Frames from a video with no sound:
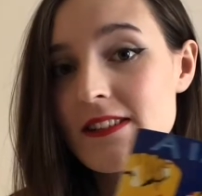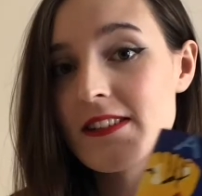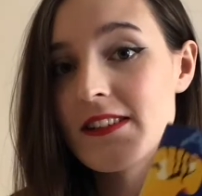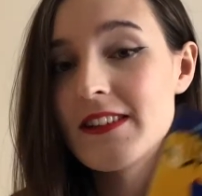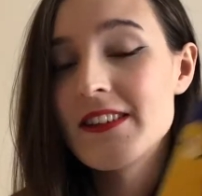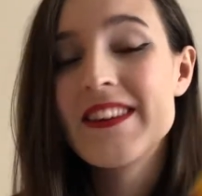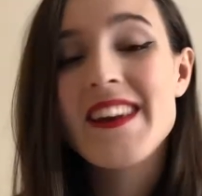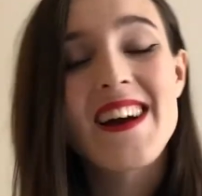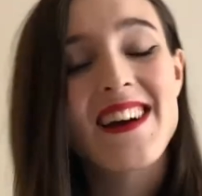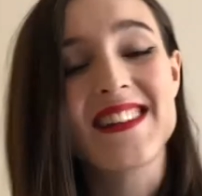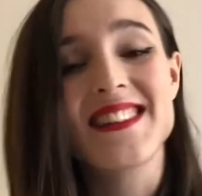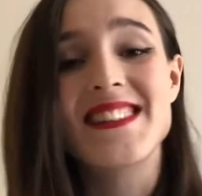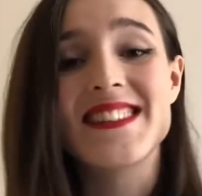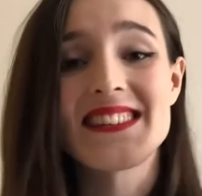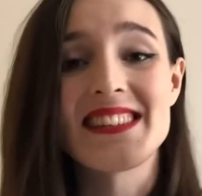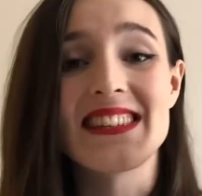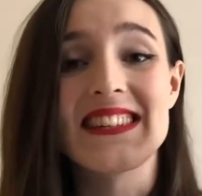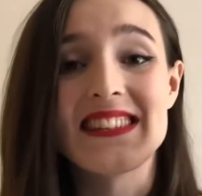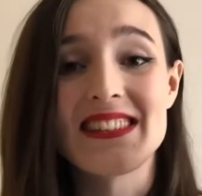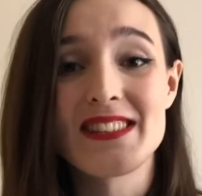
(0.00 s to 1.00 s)
nice
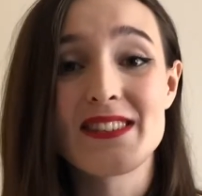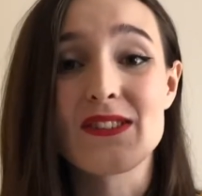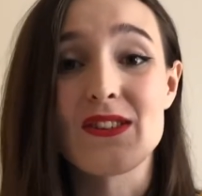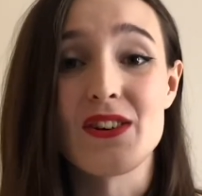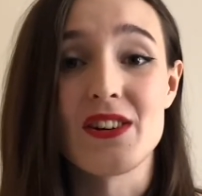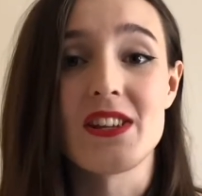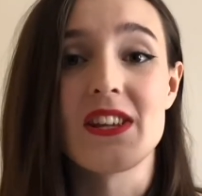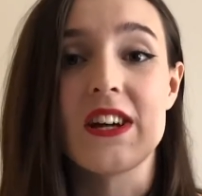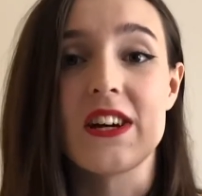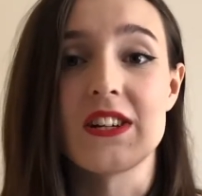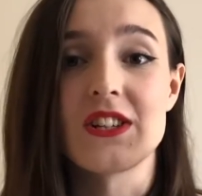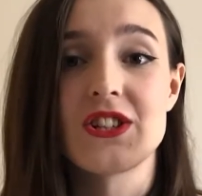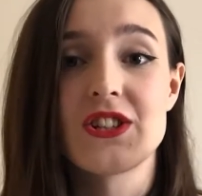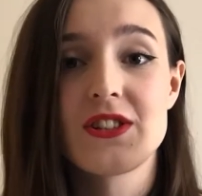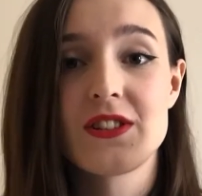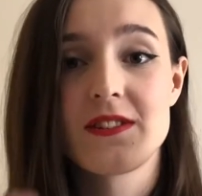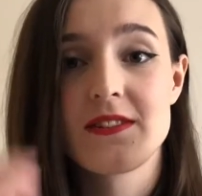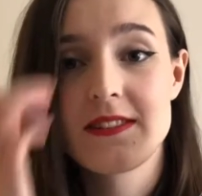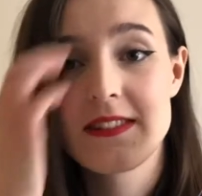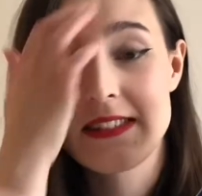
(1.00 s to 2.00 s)
that it's got
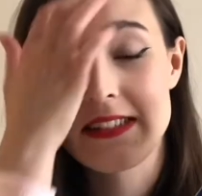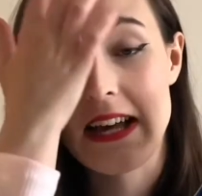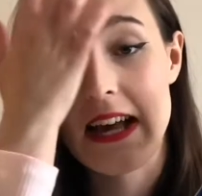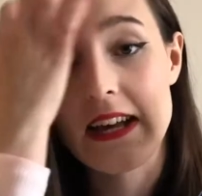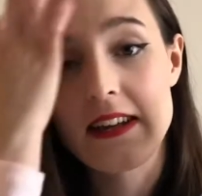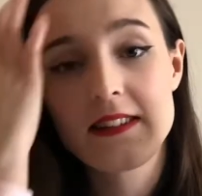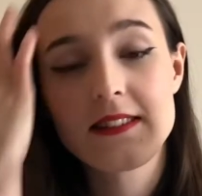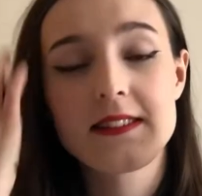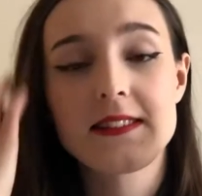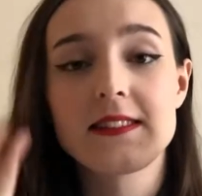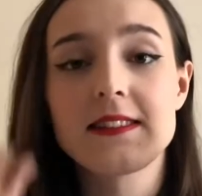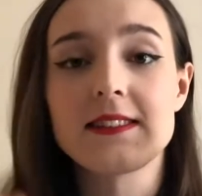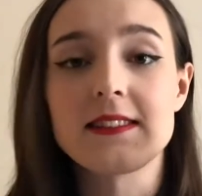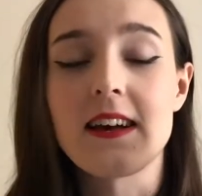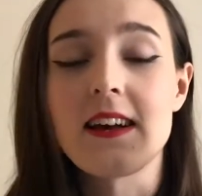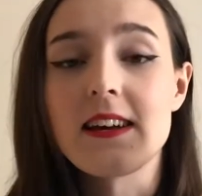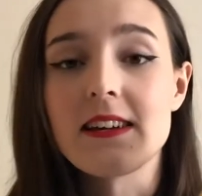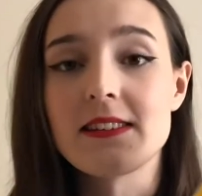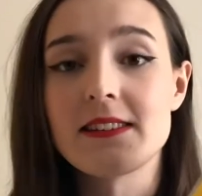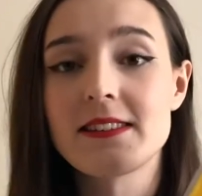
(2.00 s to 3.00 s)
large text
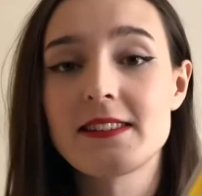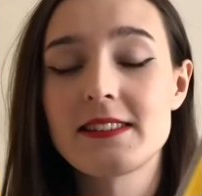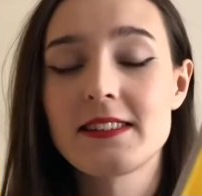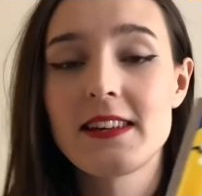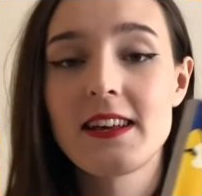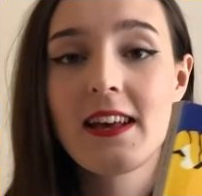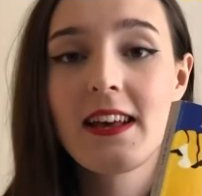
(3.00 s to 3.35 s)
size.